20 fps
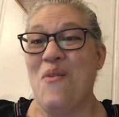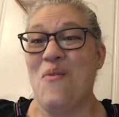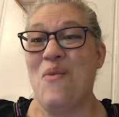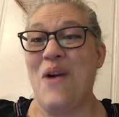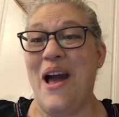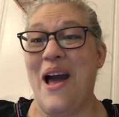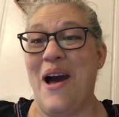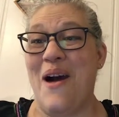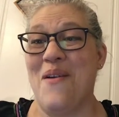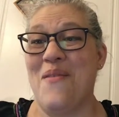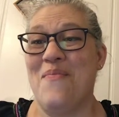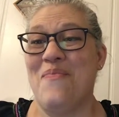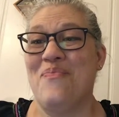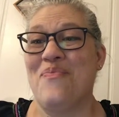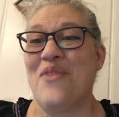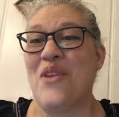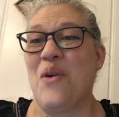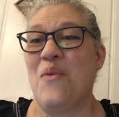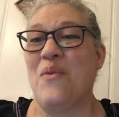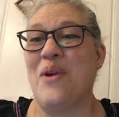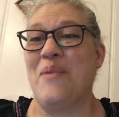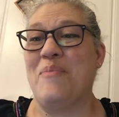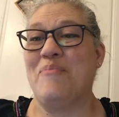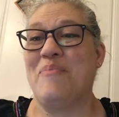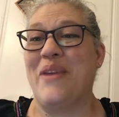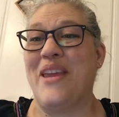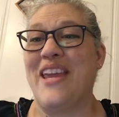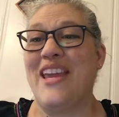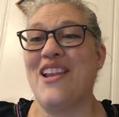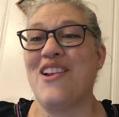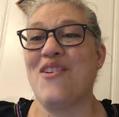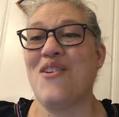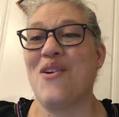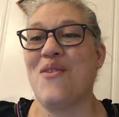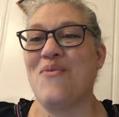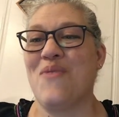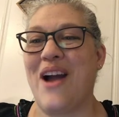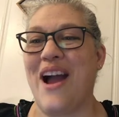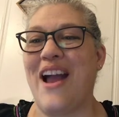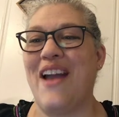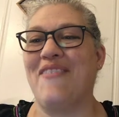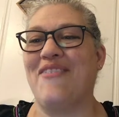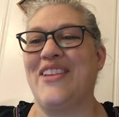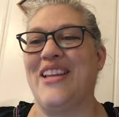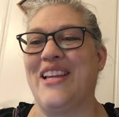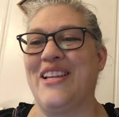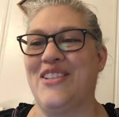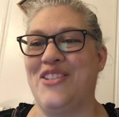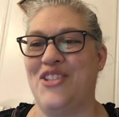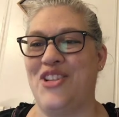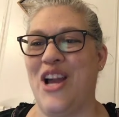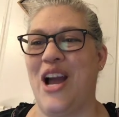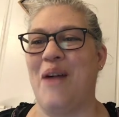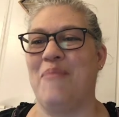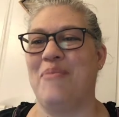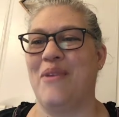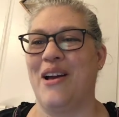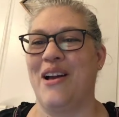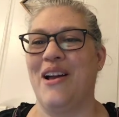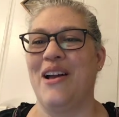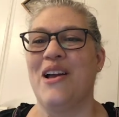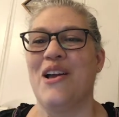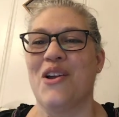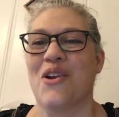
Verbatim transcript: Well, when Peter arrived in Joppa,